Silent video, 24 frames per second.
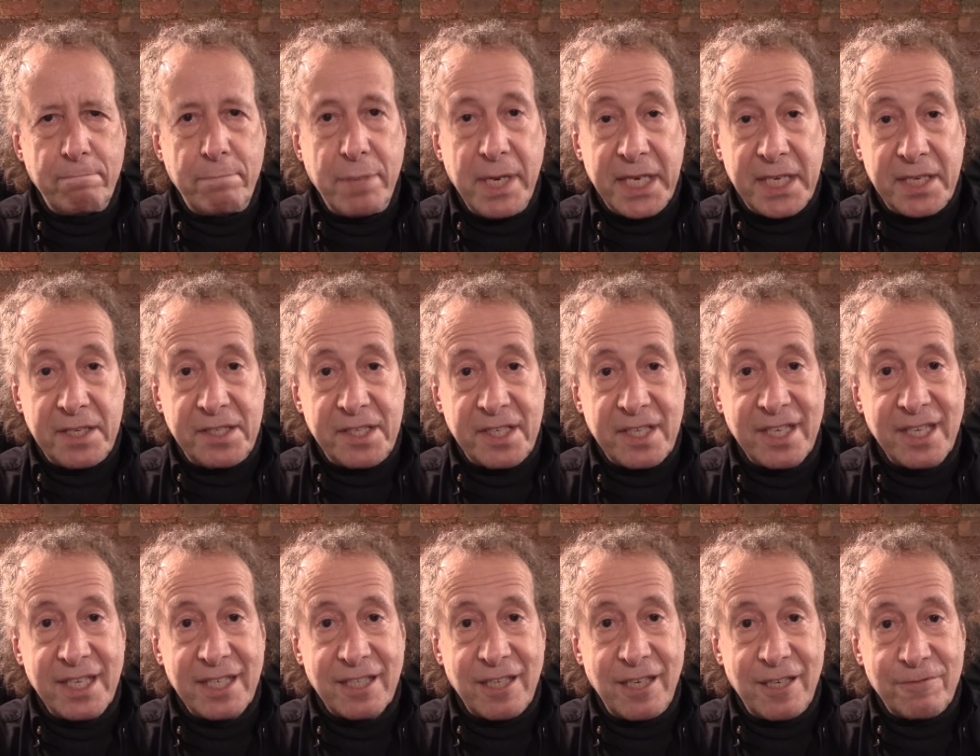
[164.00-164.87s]
biggest
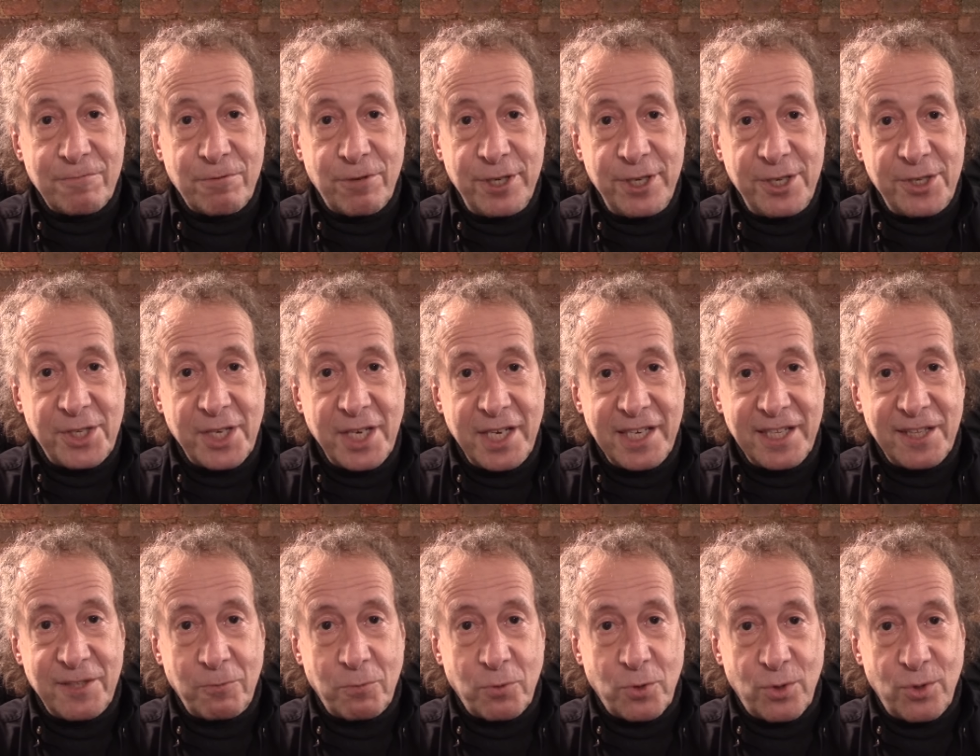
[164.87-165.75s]
countries in
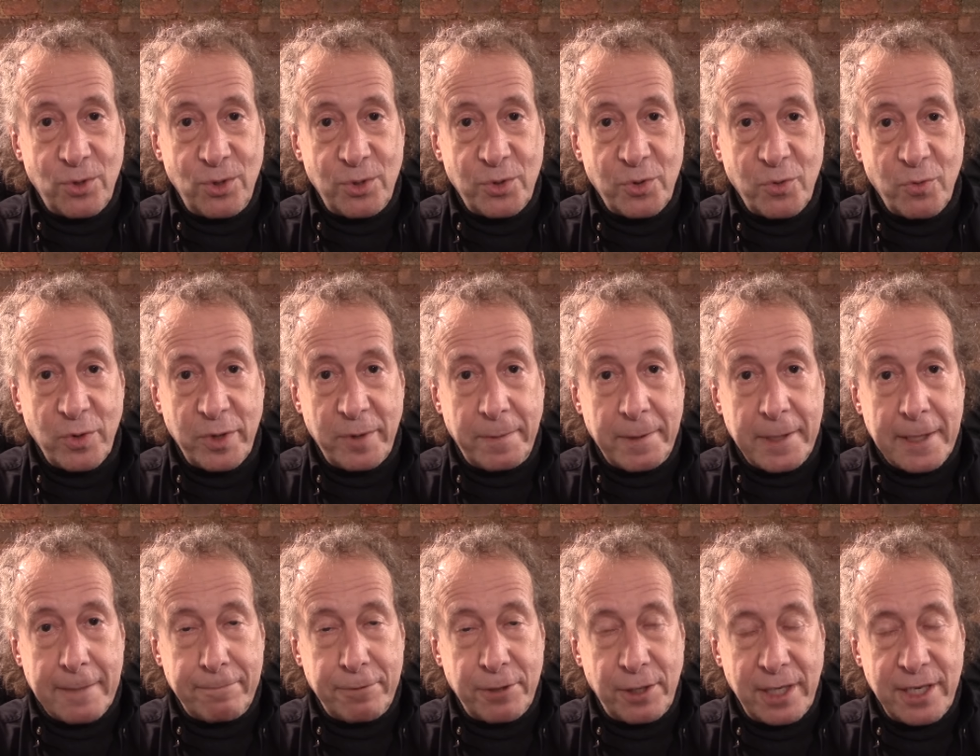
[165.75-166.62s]
the world with a
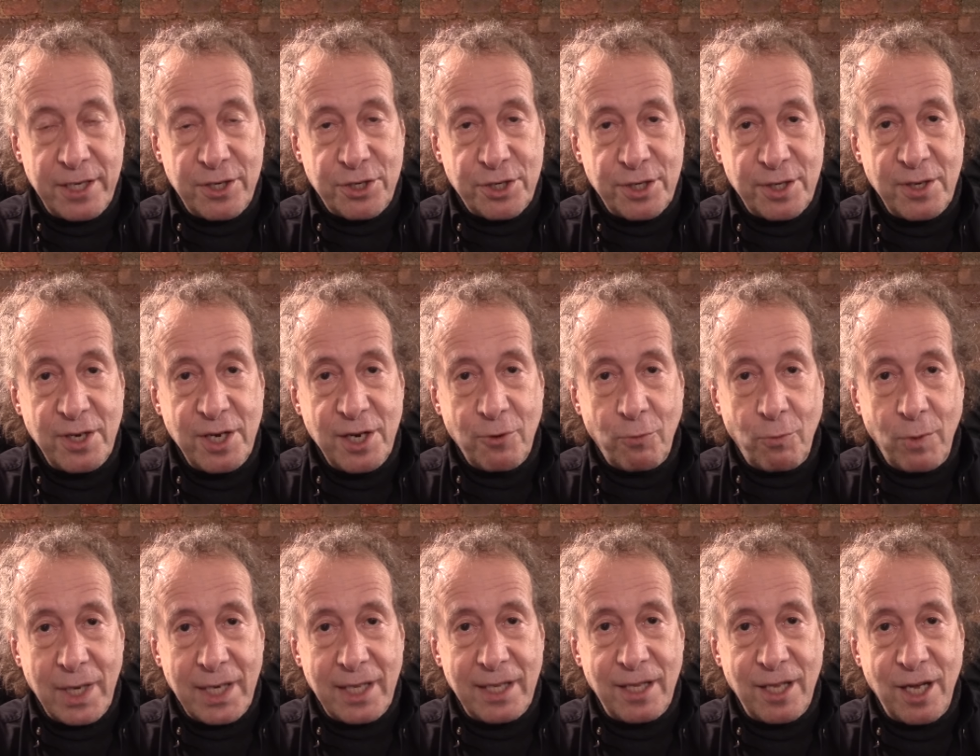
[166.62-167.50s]
population
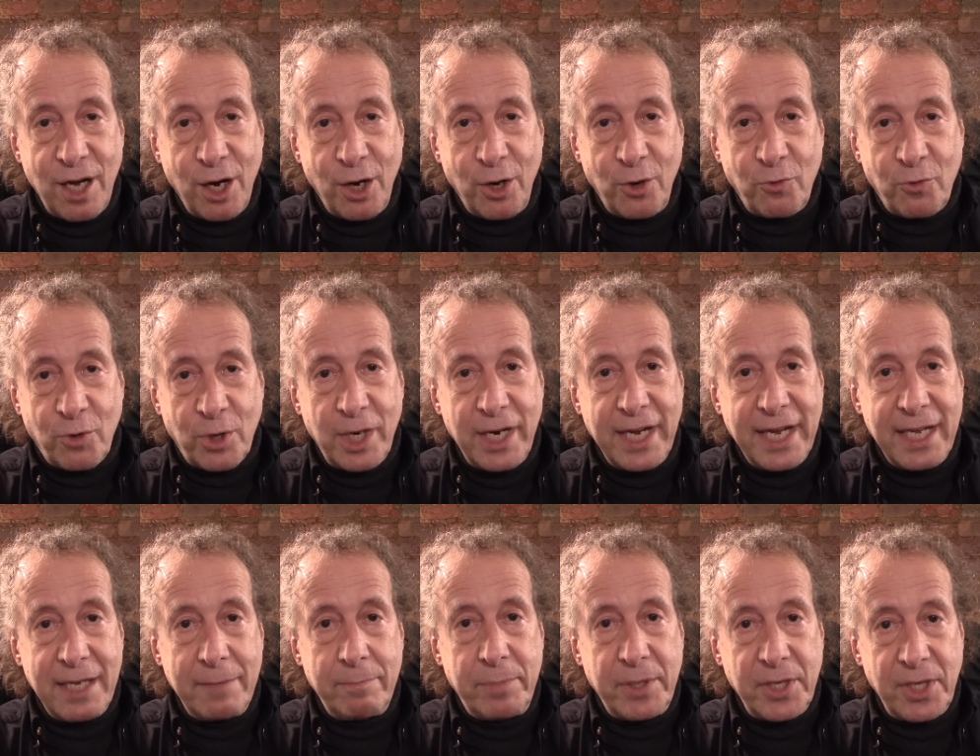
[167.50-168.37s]
well over
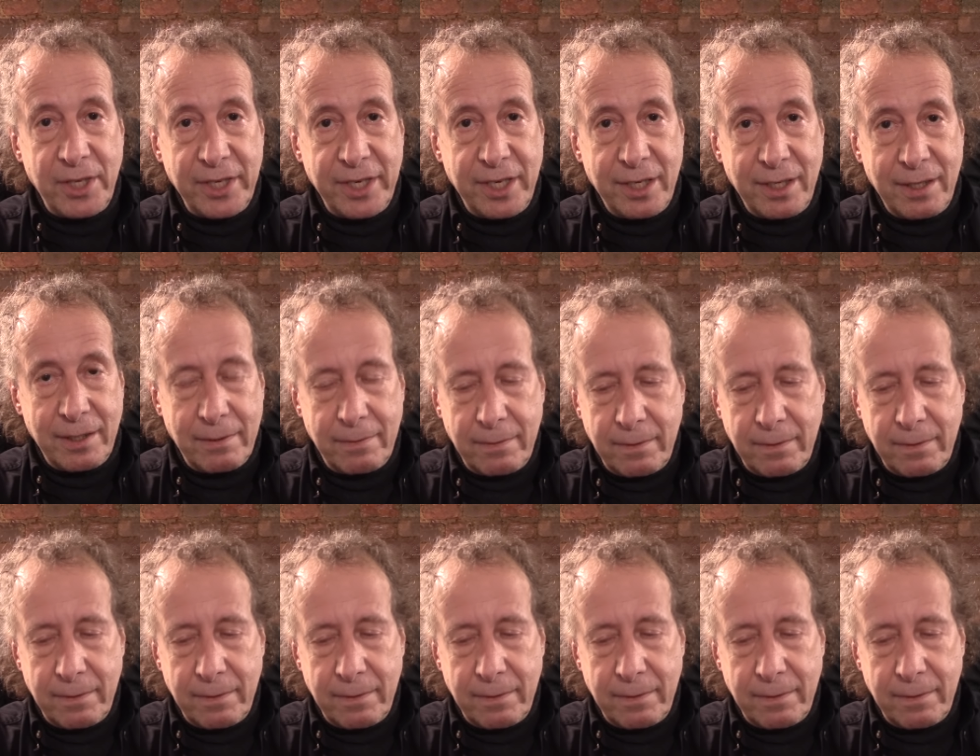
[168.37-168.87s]
1 billion.